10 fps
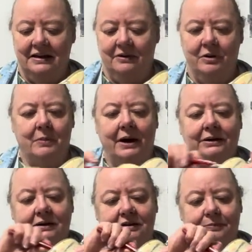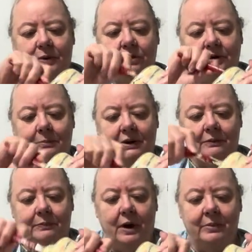We might can spoon it, but
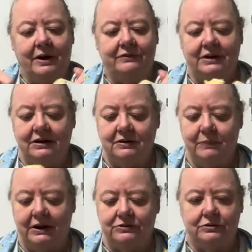it'll probably have to take the mixer